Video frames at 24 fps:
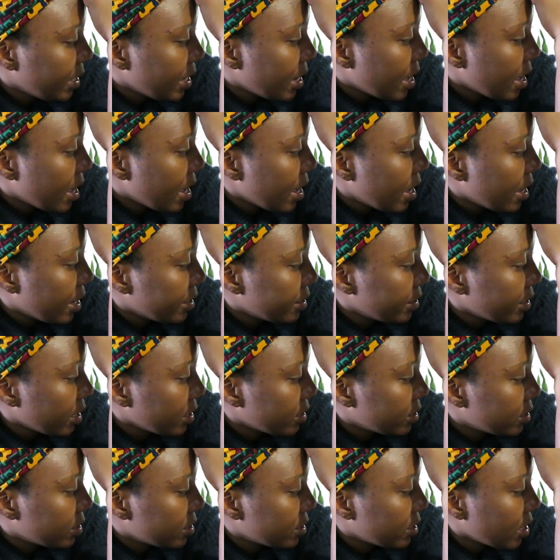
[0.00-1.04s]
Yeah,
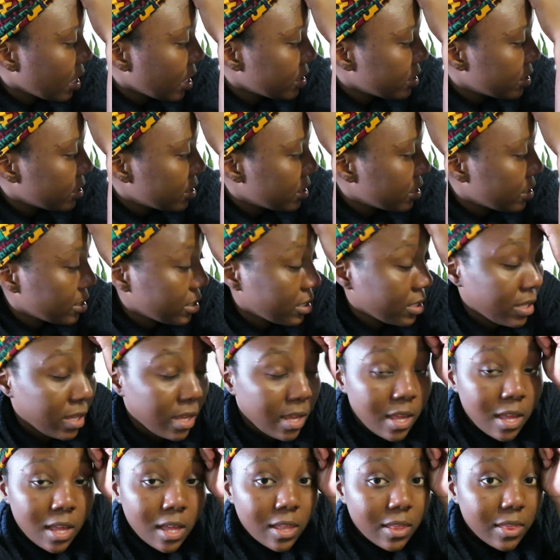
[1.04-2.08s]
that's
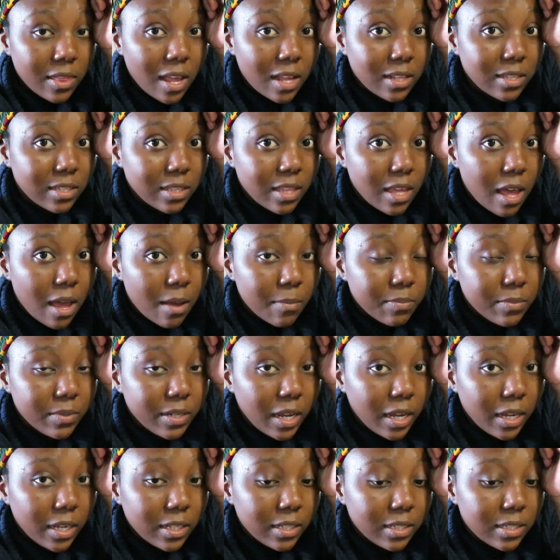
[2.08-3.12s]
the
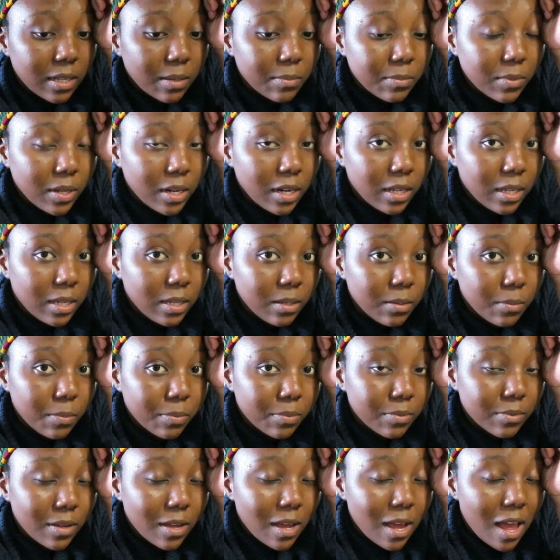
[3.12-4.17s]
update. I'm gonna keep,
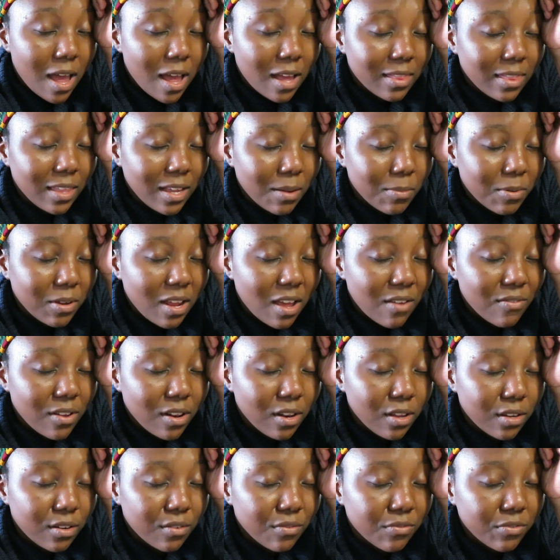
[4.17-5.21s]
I think I'm gonna have a
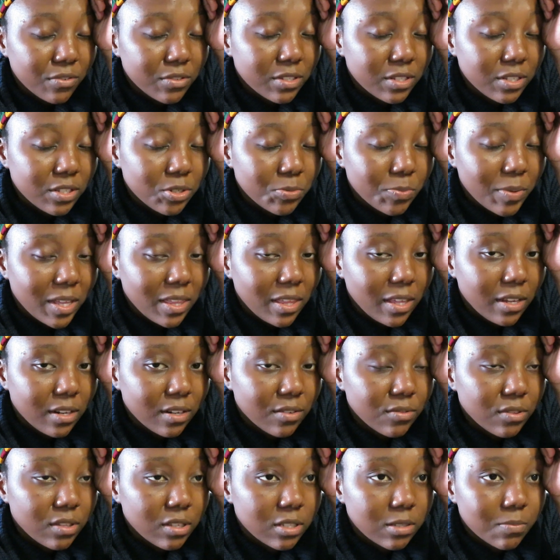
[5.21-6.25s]
lot of footage by the
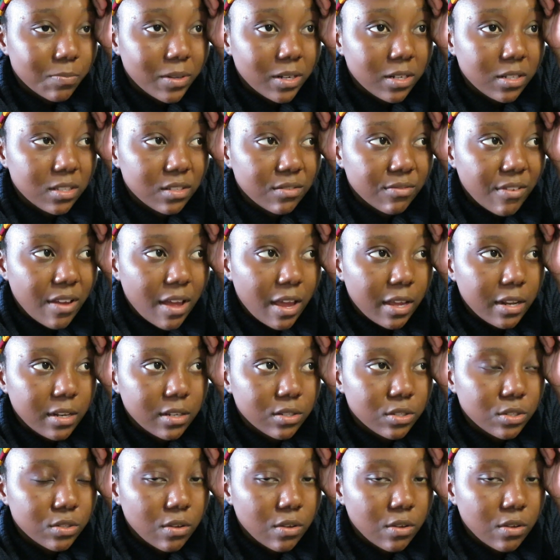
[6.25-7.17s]
end of this, but it's fine.